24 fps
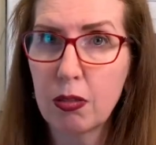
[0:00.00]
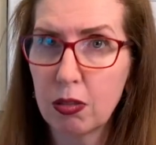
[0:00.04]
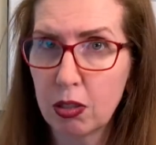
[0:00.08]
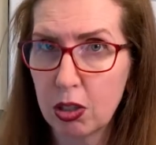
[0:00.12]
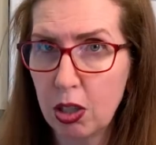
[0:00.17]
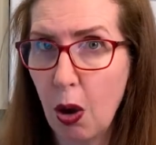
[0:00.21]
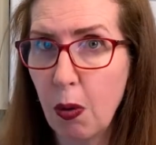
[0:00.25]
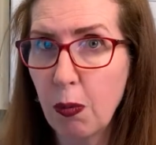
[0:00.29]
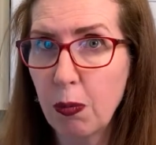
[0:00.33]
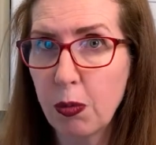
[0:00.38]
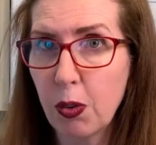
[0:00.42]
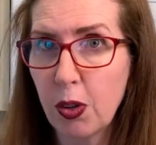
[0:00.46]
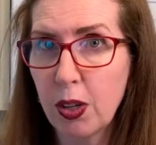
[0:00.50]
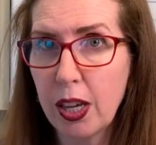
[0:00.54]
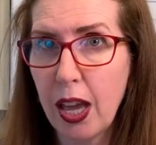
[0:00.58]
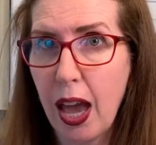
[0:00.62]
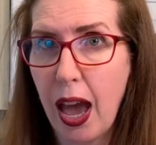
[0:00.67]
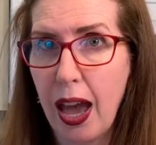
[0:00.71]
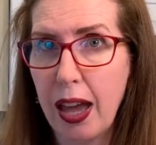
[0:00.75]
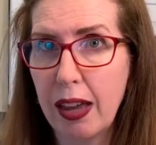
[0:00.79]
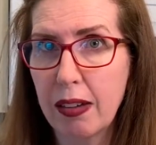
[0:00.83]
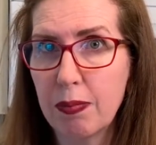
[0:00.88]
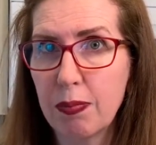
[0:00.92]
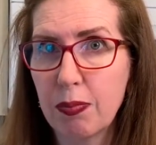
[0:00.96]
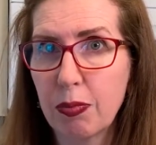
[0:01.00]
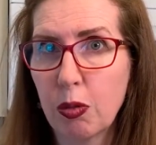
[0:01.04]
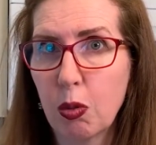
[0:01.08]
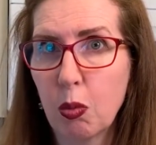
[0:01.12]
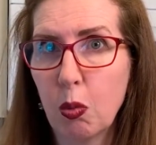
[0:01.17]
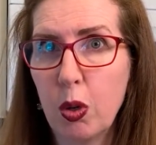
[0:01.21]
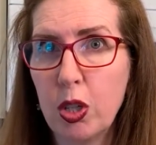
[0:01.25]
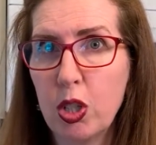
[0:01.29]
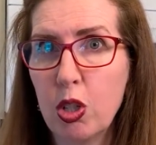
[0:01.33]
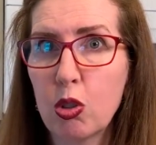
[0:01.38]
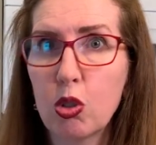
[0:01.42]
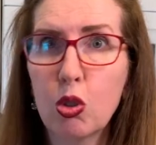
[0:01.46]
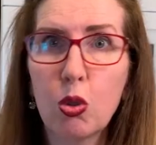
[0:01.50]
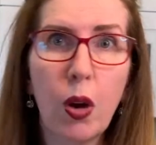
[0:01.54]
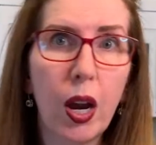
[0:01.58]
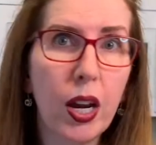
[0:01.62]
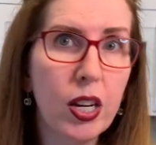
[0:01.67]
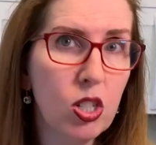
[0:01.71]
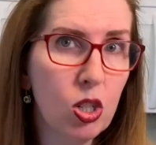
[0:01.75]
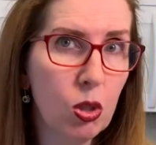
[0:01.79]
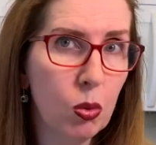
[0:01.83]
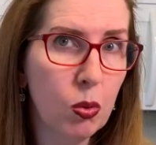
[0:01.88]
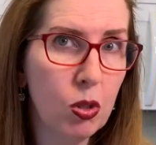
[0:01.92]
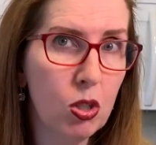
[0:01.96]
Don't forget, when you're
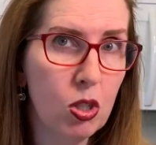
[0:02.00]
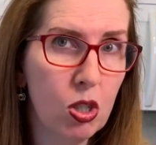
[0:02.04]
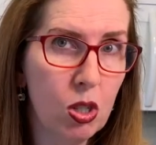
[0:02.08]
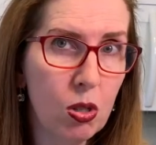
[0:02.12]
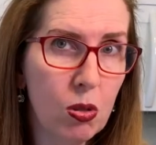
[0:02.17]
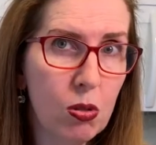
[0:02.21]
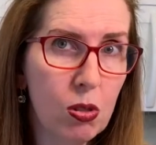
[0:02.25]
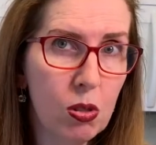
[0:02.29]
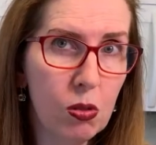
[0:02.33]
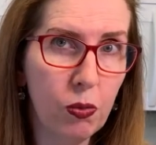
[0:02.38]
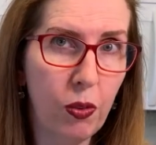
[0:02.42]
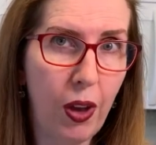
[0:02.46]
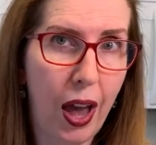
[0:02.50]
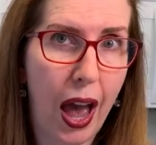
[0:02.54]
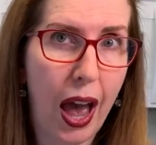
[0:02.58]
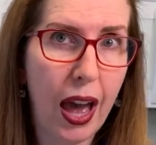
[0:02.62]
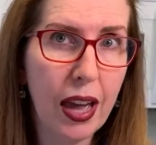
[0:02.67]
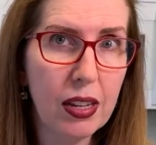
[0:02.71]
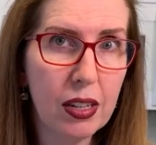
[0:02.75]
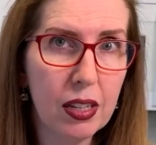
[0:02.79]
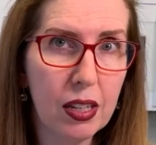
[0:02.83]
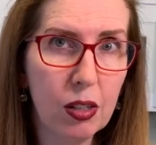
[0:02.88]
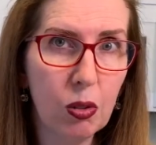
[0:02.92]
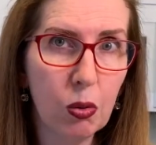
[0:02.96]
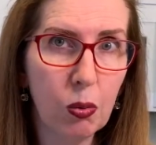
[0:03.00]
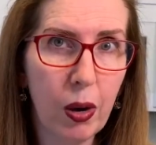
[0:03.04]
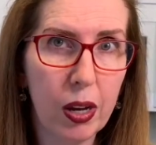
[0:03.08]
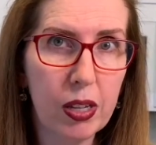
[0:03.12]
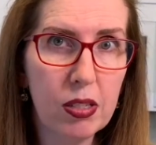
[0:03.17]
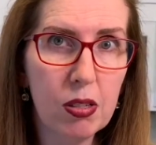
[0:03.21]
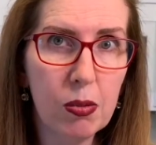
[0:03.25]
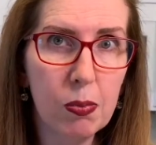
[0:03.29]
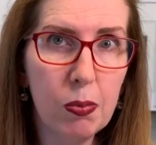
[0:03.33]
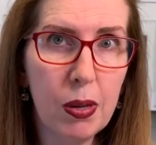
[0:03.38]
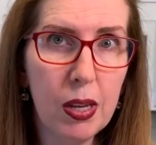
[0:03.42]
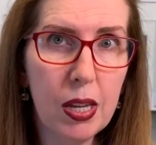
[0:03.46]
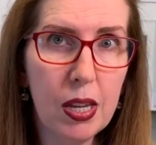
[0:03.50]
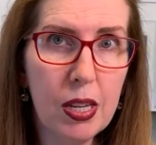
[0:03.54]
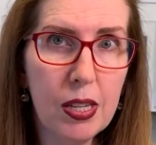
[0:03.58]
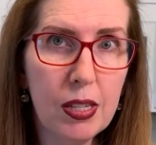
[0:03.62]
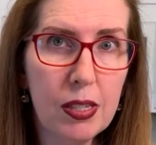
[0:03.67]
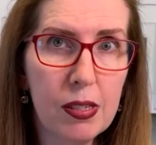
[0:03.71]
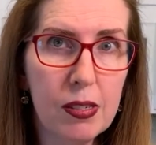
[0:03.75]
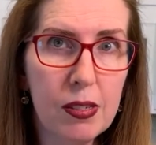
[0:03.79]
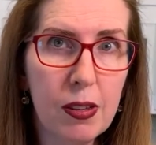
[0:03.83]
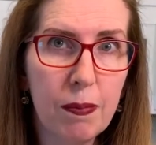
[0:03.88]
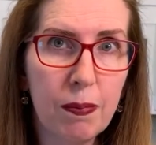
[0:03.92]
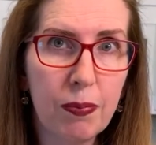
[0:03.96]
trying to reduce fat in
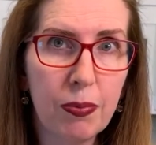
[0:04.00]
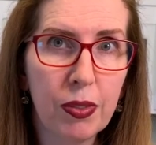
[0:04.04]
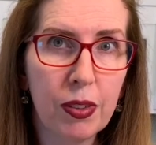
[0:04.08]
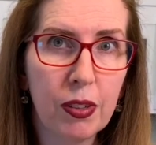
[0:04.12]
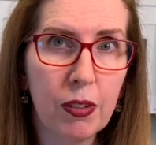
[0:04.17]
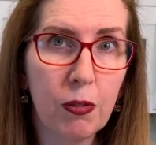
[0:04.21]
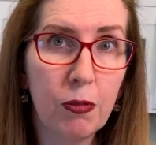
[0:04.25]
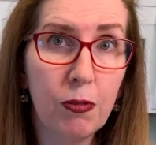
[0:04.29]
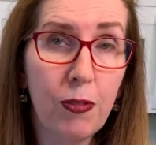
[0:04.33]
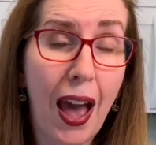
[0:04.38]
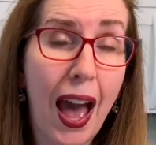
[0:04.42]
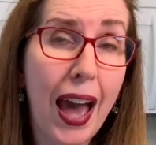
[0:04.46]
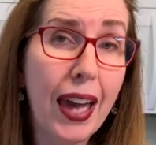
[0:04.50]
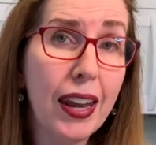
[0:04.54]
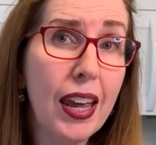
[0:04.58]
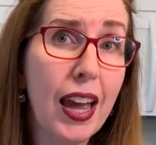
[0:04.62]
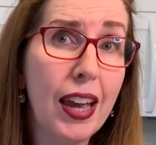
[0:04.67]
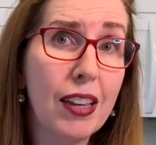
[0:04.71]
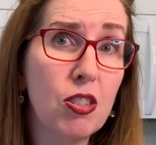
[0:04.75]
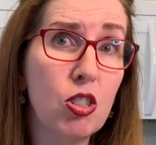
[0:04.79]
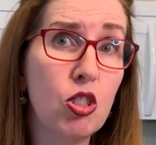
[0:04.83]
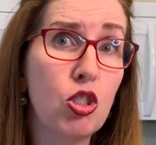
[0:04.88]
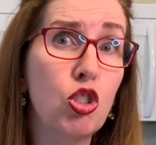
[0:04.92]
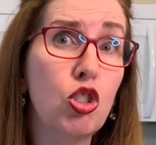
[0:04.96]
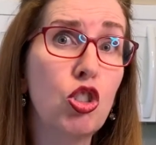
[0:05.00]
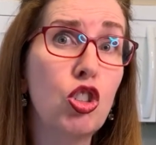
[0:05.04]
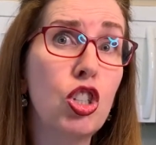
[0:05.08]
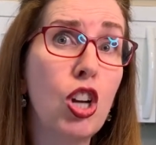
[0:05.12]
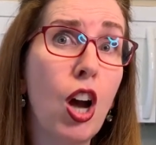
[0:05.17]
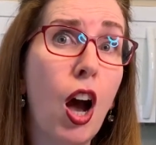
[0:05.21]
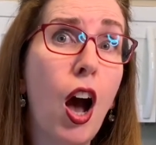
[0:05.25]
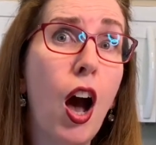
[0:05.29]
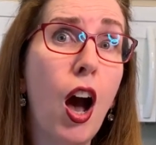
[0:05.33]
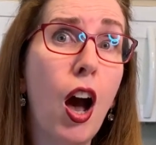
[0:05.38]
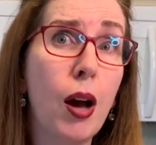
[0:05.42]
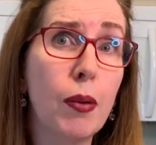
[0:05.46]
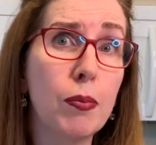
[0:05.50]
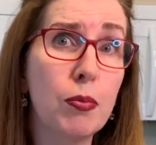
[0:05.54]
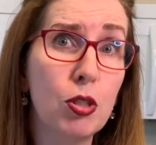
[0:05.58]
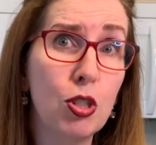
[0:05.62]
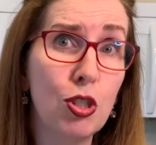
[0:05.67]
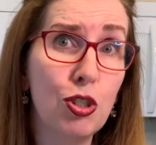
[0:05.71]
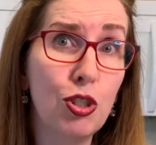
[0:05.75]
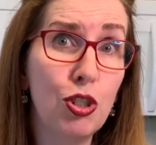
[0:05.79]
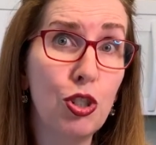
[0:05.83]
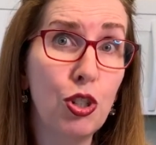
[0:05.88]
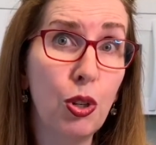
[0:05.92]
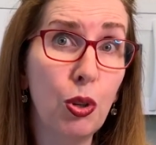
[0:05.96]
recipes, fat has a job to
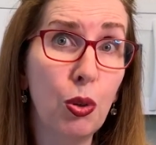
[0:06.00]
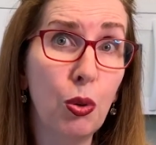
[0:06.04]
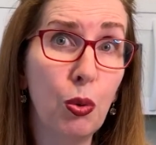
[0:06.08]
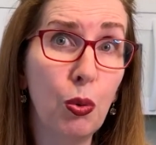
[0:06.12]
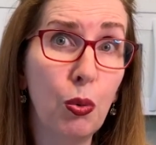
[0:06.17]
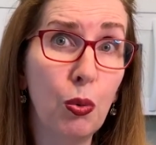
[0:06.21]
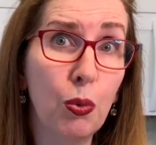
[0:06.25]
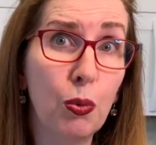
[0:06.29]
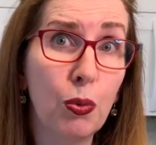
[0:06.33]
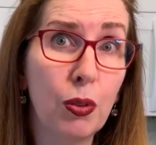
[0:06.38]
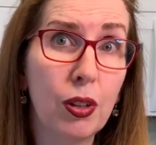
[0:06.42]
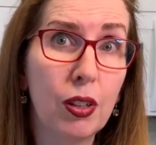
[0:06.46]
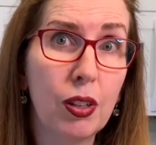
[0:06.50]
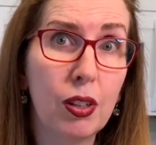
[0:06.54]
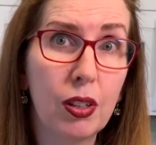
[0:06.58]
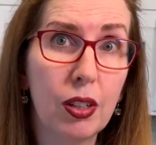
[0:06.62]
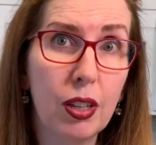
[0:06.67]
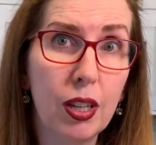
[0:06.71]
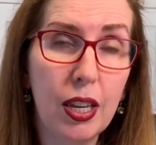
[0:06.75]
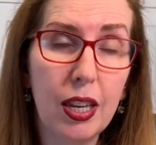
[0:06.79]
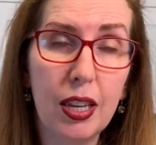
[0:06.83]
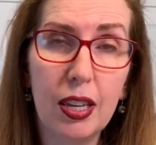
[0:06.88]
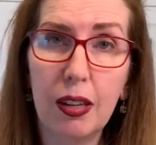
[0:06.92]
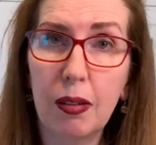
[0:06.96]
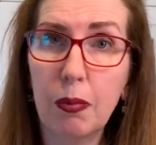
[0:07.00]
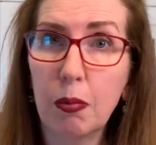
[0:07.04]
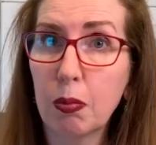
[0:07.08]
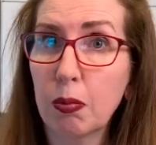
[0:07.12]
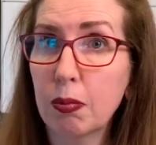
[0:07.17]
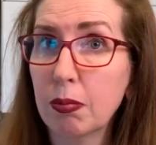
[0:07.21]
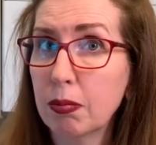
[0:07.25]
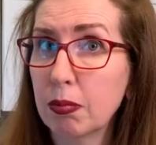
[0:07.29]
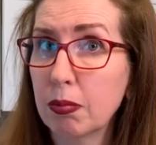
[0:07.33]
do. It